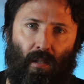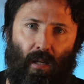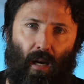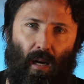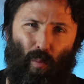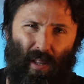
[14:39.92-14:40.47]

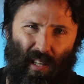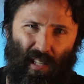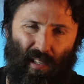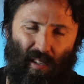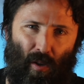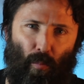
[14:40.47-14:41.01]
with the
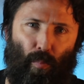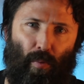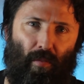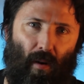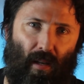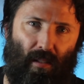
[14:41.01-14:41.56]

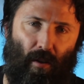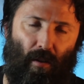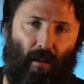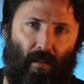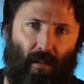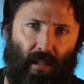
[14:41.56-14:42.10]
proviso
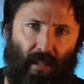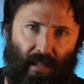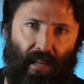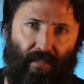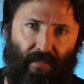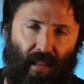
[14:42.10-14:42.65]
that
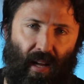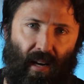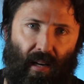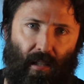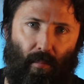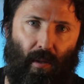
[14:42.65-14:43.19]
if that
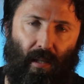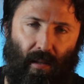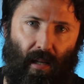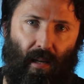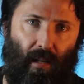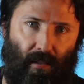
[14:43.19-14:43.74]
argument
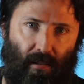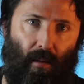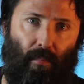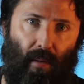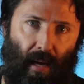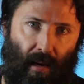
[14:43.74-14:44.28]
then ends
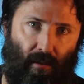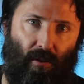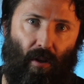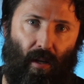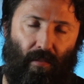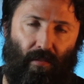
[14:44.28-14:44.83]
up
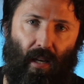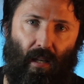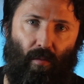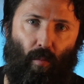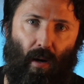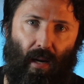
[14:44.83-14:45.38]
outside of
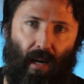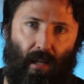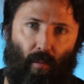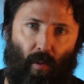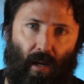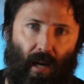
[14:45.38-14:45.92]
negative 180
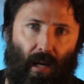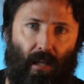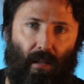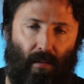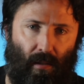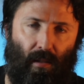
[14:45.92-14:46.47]
and
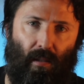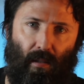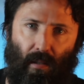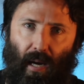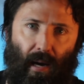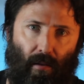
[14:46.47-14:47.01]
180,
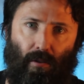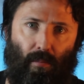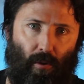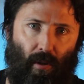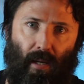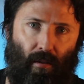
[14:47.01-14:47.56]
add or
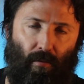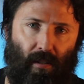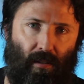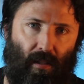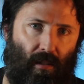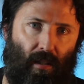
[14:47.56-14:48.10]
subtract
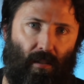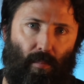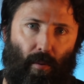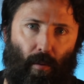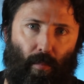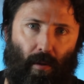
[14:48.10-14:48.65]
360 as
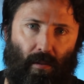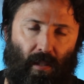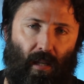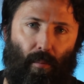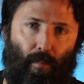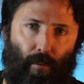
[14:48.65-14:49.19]
appropriate to get
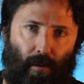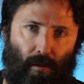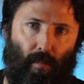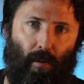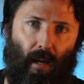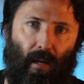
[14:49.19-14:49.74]
your
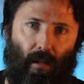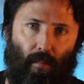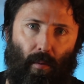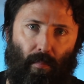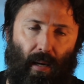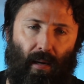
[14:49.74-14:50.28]
principal
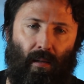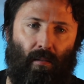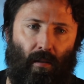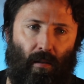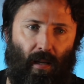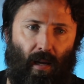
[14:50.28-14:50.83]
argument back.
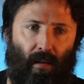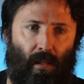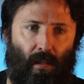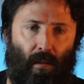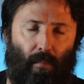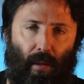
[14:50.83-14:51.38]
Okay,
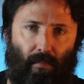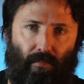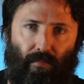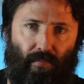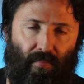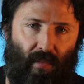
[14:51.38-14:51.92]
but
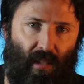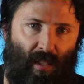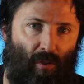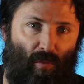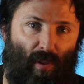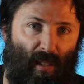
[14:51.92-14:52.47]
it's
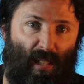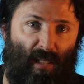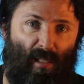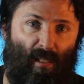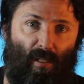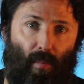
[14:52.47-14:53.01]
really easy
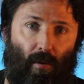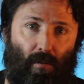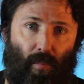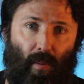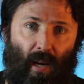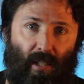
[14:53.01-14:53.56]
to do
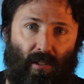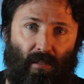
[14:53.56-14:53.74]
multiplication.